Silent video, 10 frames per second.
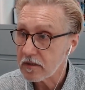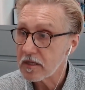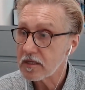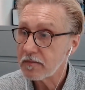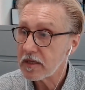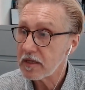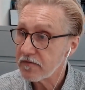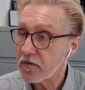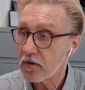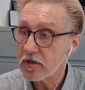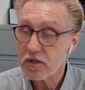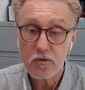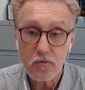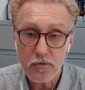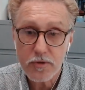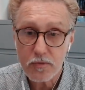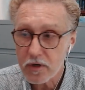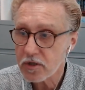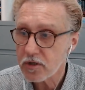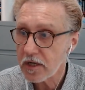Disability focused school to
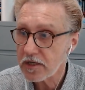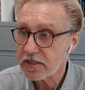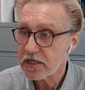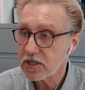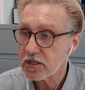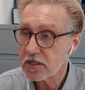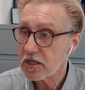work transition